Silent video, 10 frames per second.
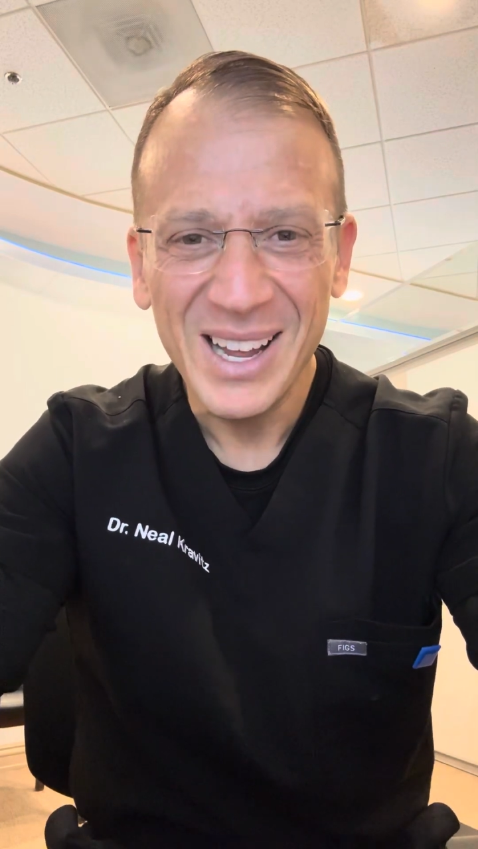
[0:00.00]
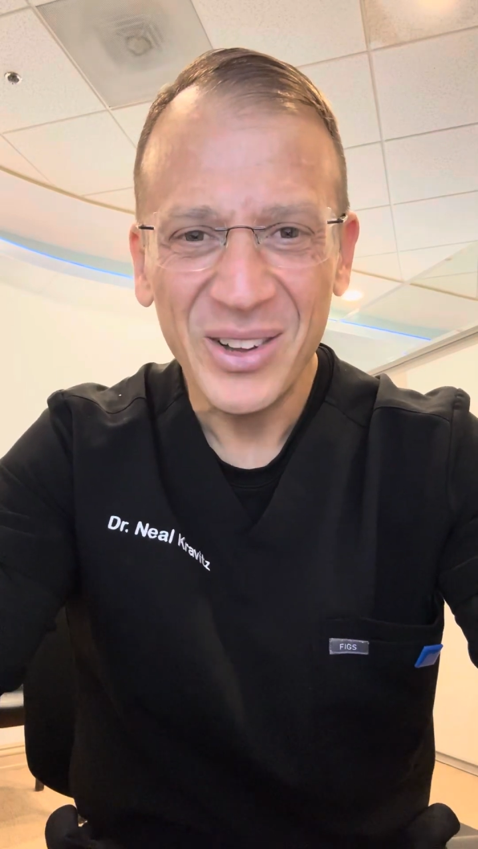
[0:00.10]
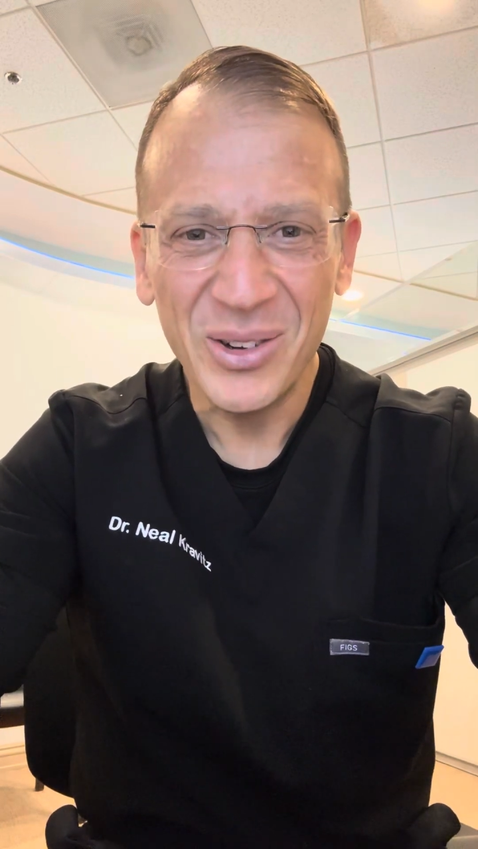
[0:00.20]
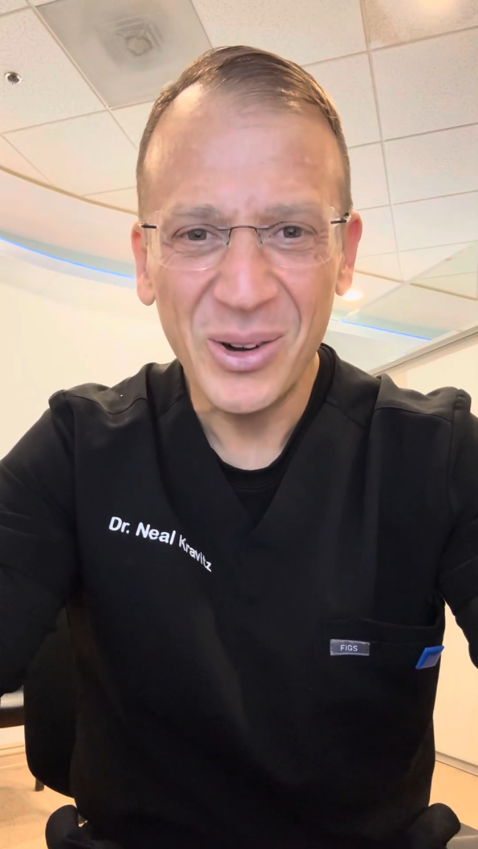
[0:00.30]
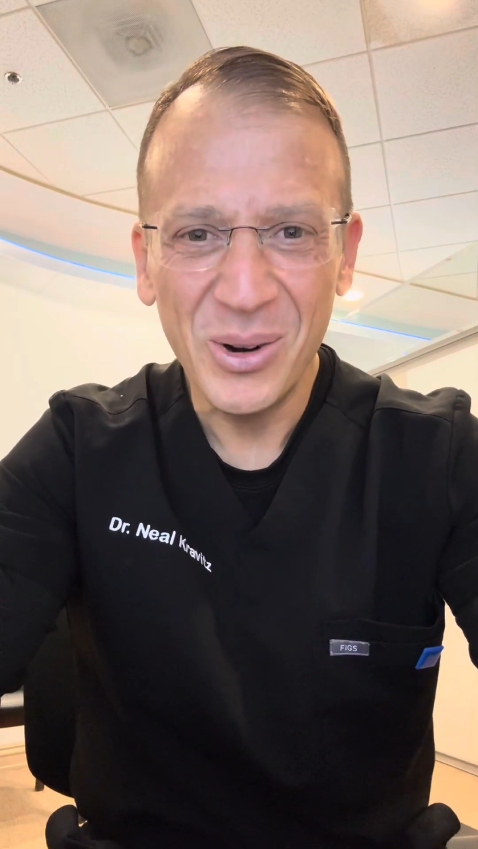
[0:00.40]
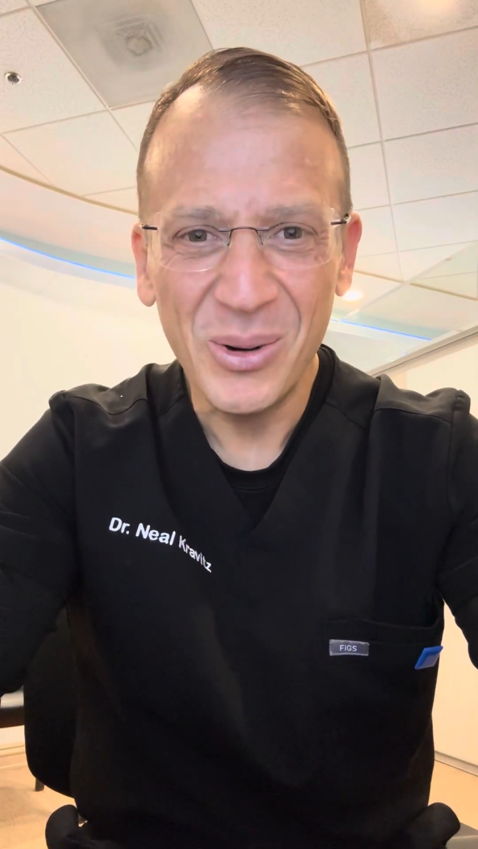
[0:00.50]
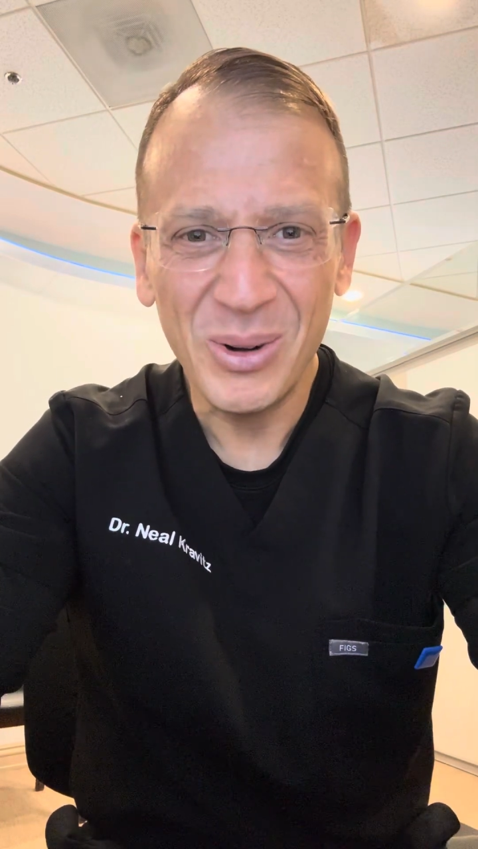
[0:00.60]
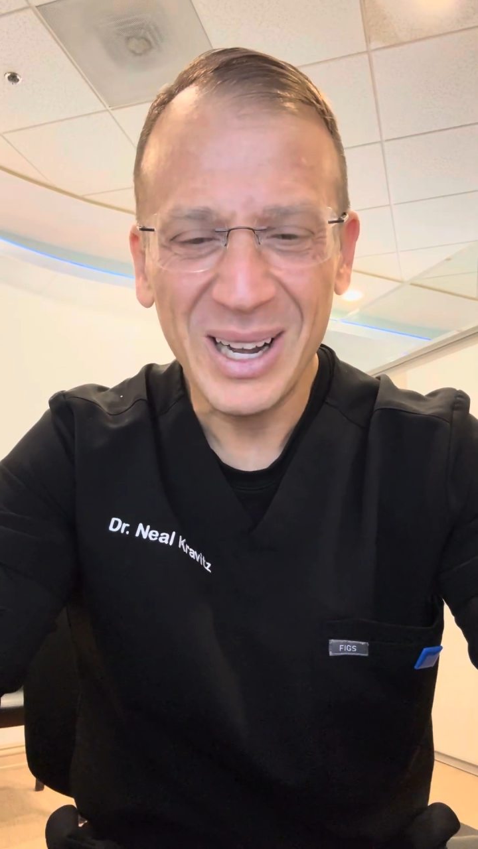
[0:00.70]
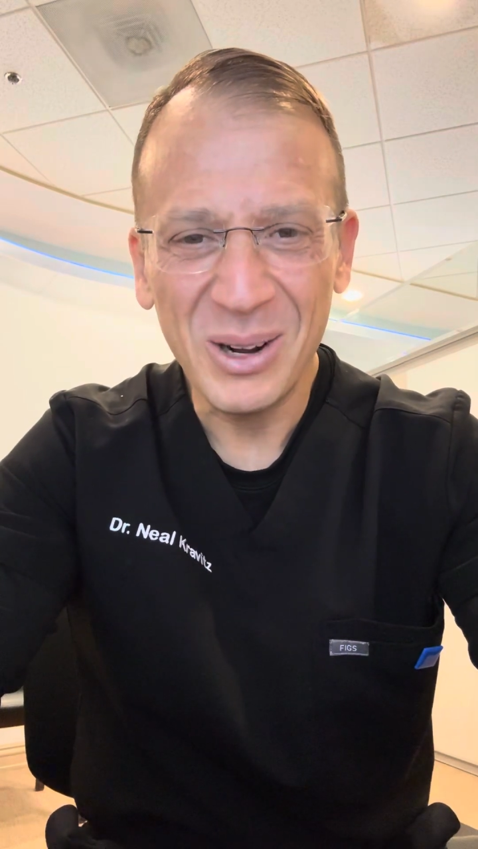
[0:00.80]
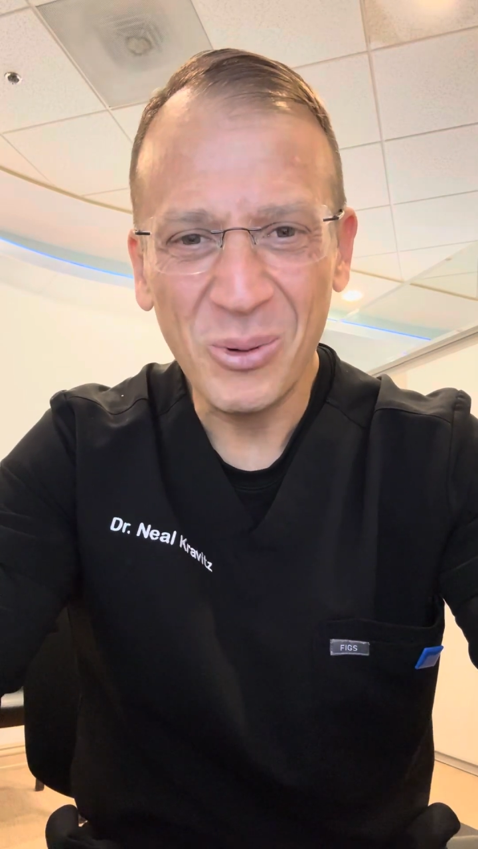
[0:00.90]
So
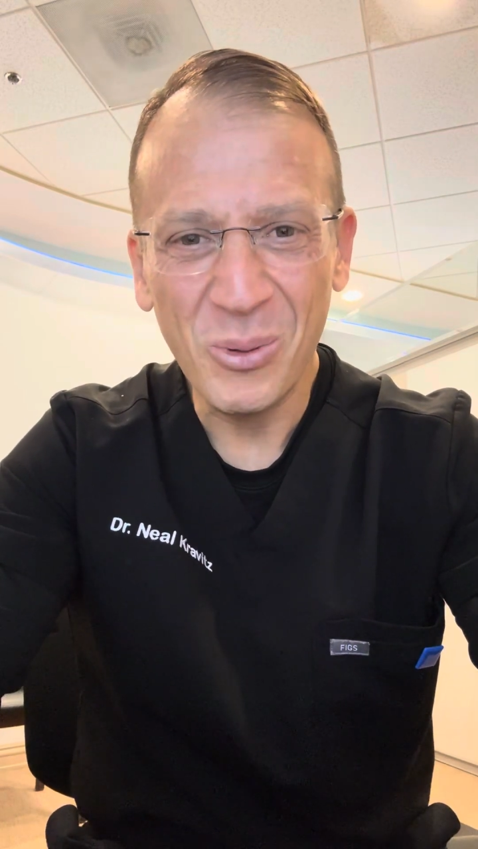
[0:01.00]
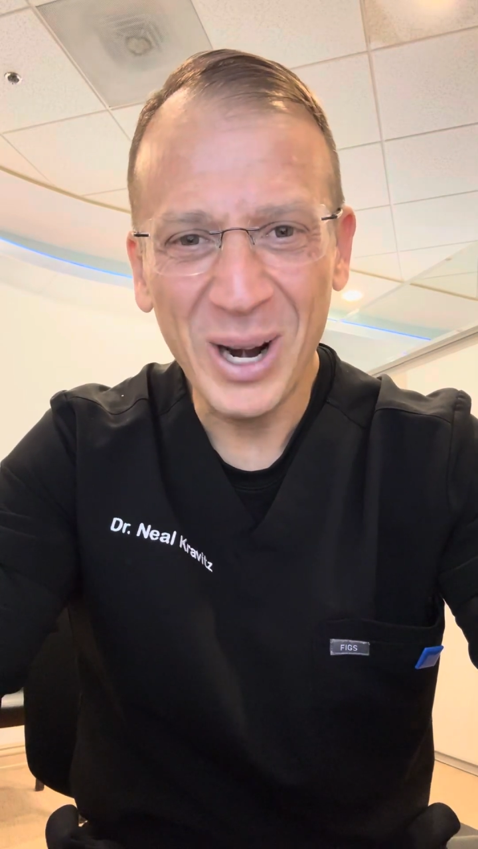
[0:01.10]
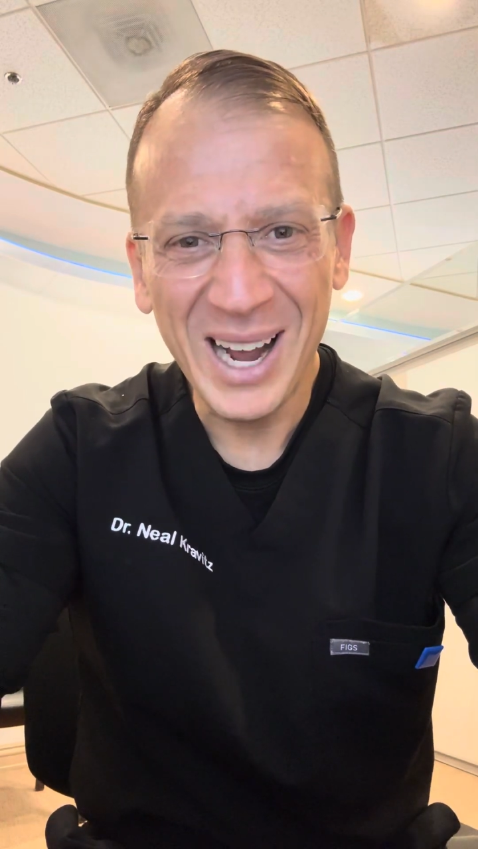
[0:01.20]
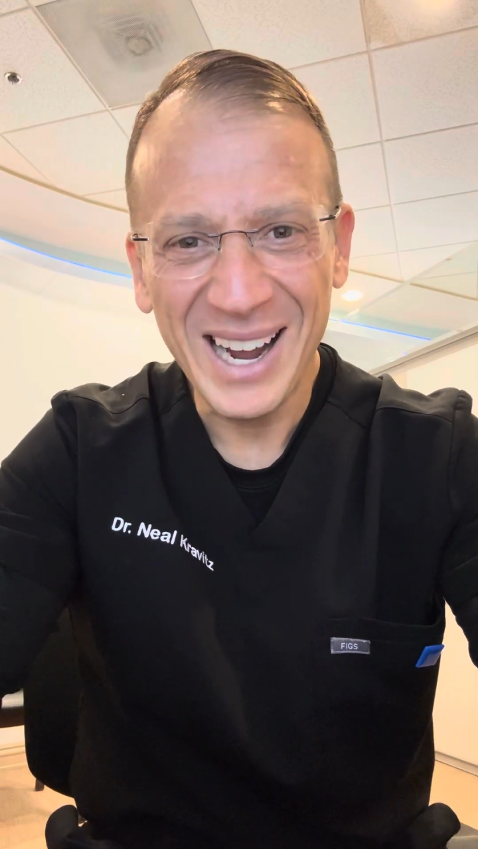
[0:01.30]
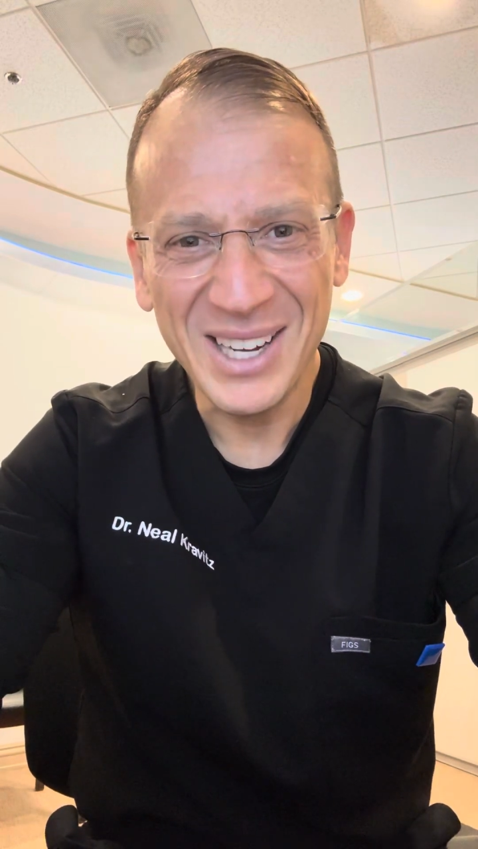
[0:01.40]
what I